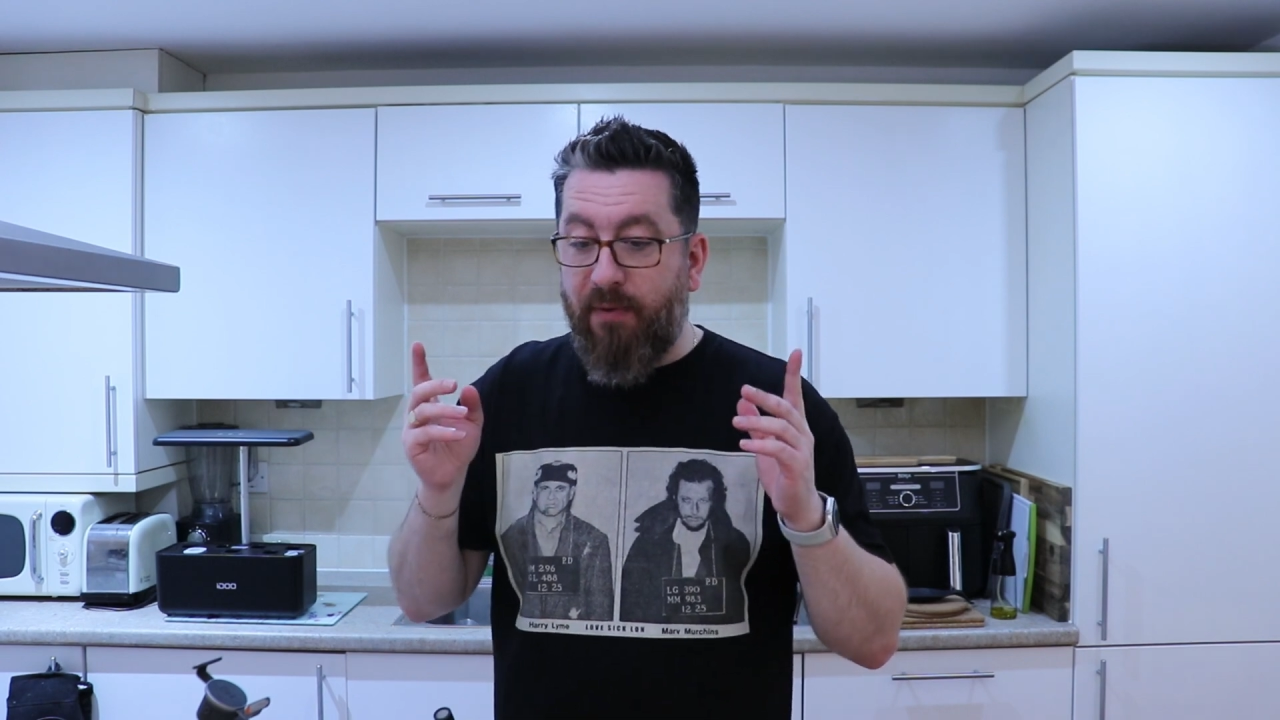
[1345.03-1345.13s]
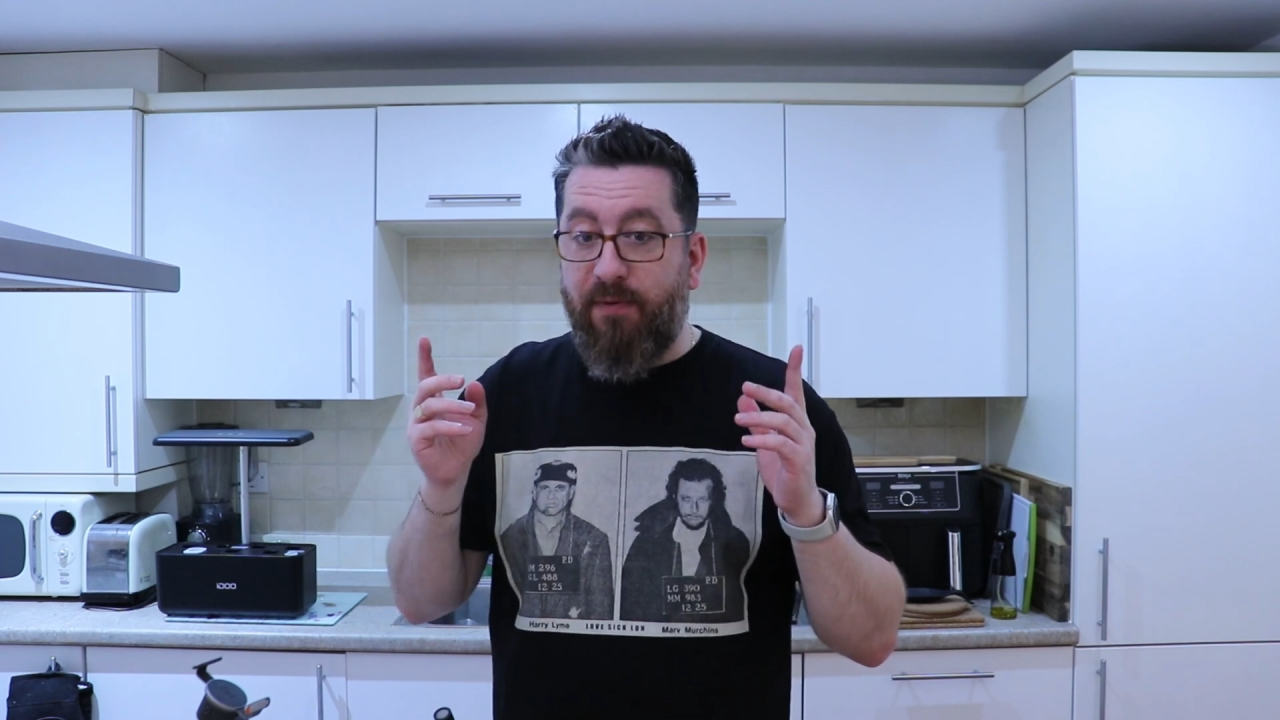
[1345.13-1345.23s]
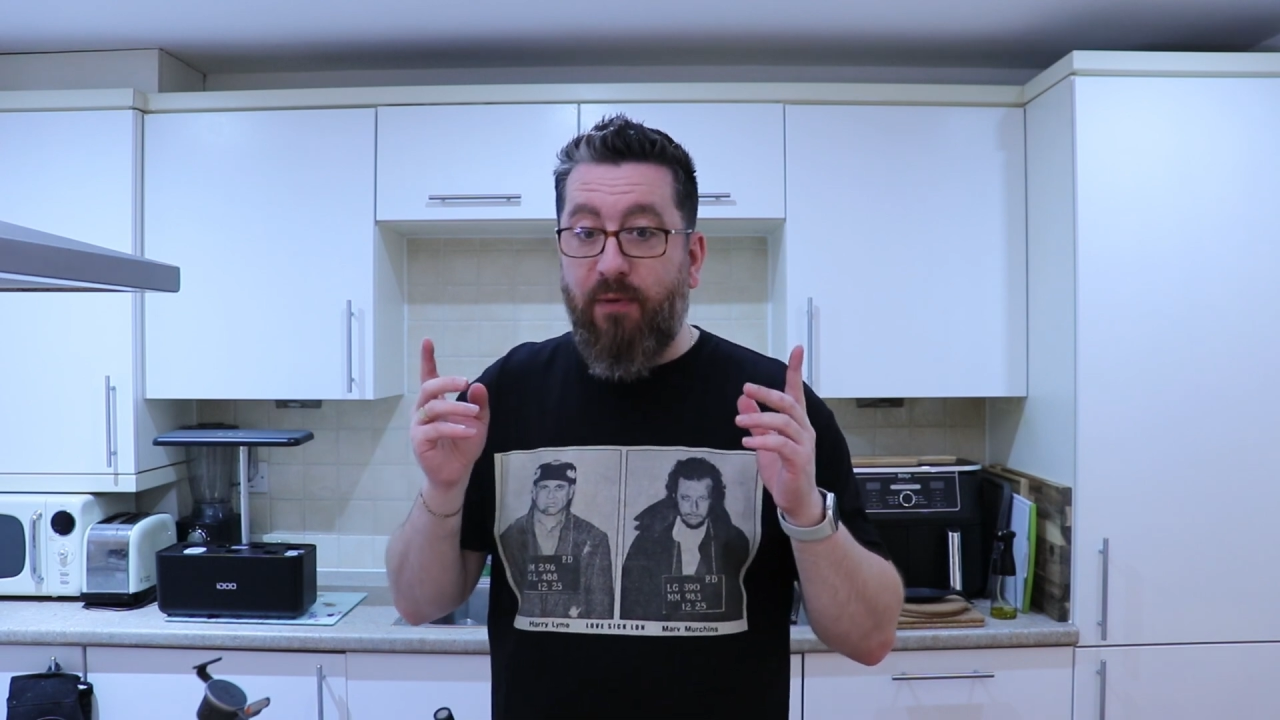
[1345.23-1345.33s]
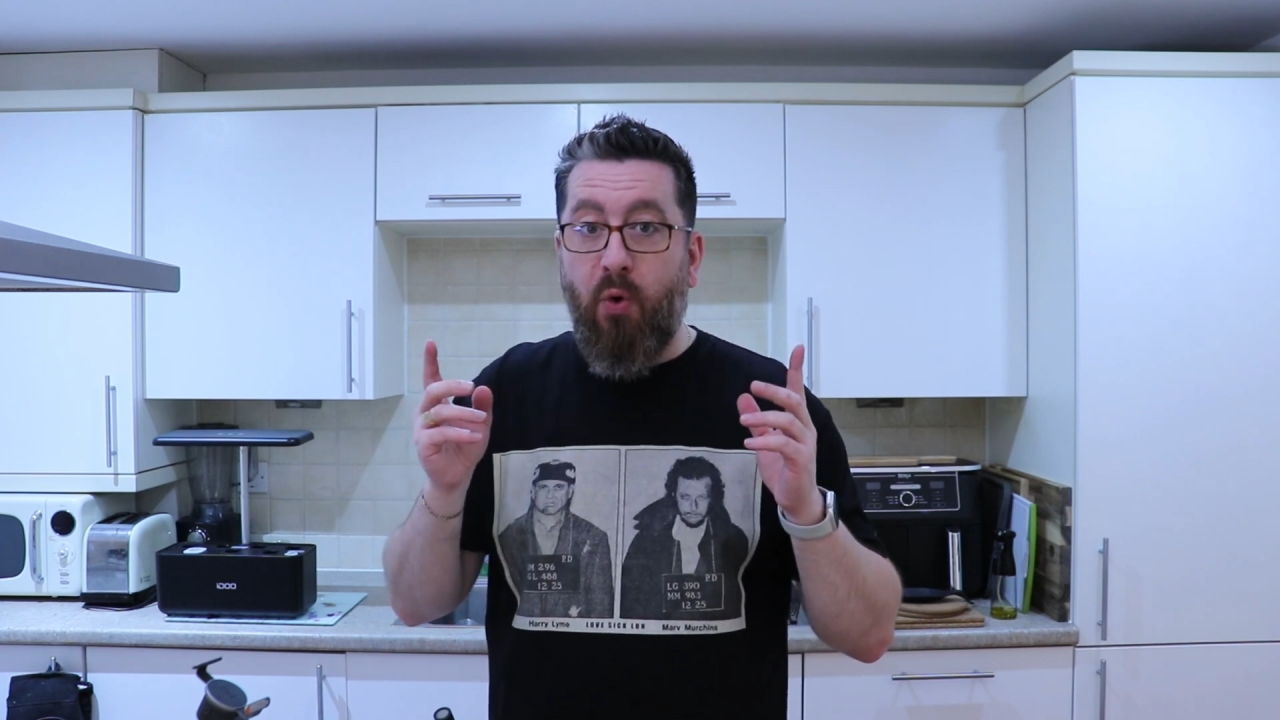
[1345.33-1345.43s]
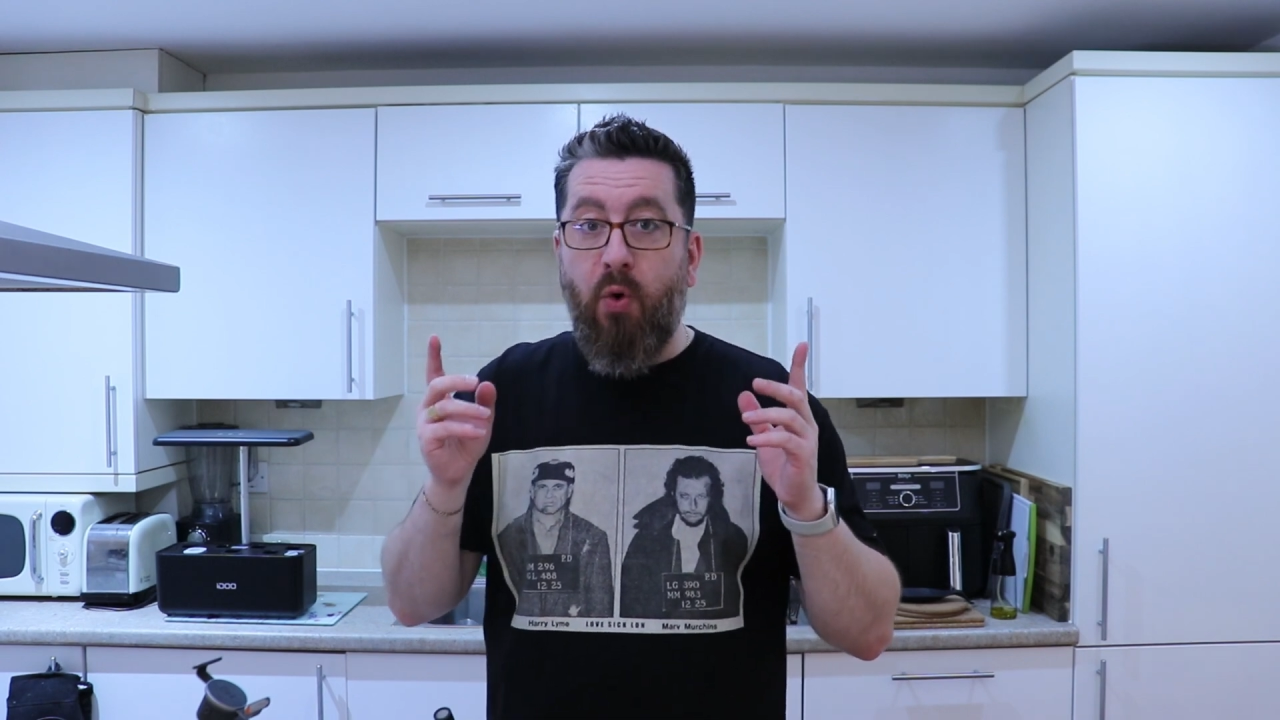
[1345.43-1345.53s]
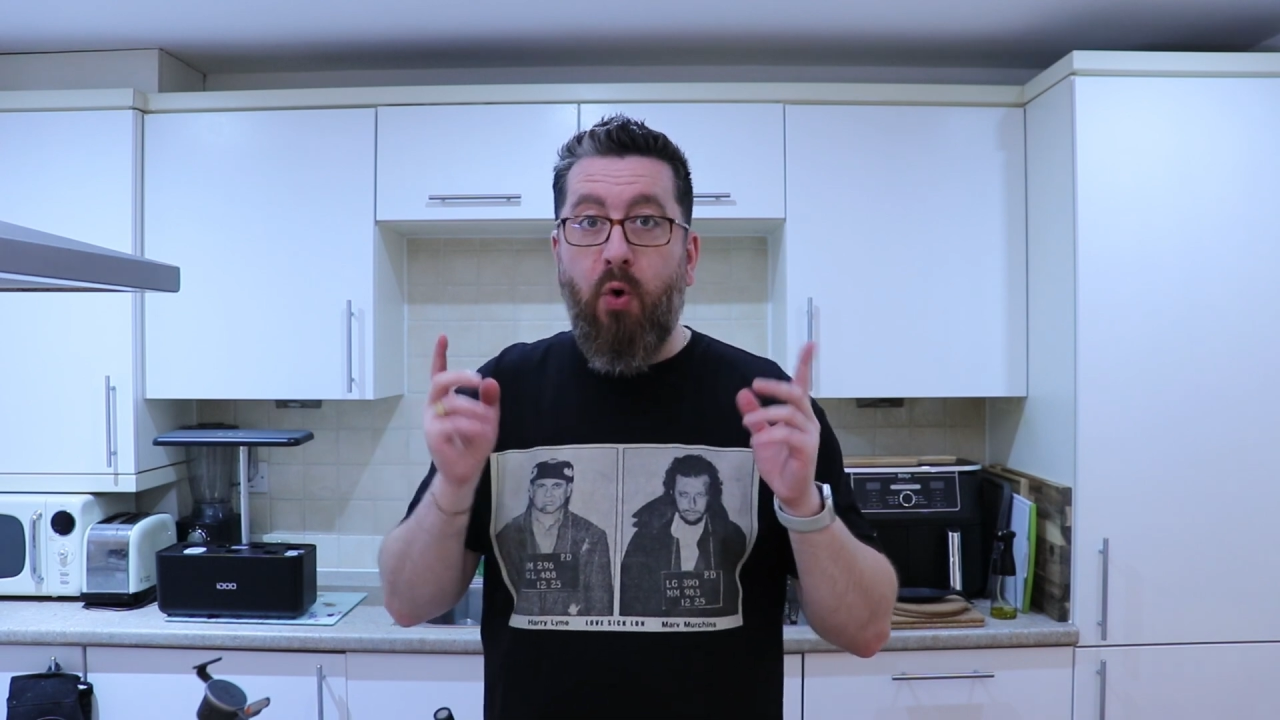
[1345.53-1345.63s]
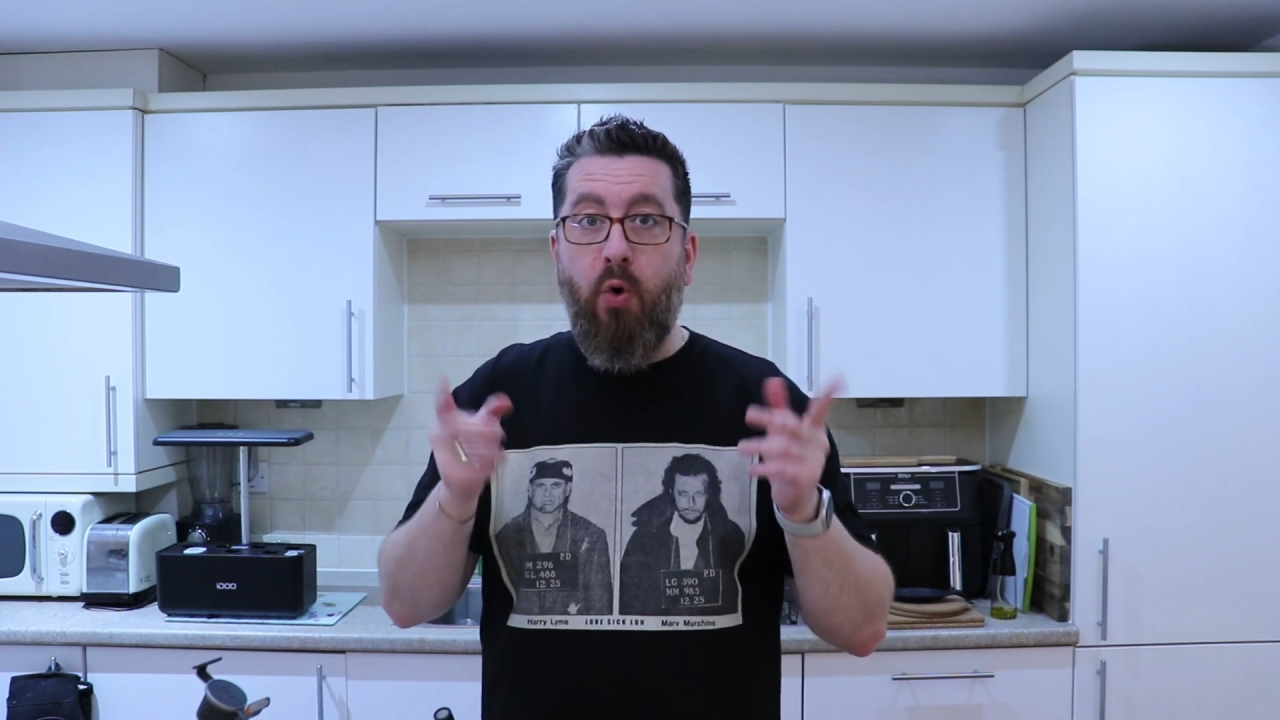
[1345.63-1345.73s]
for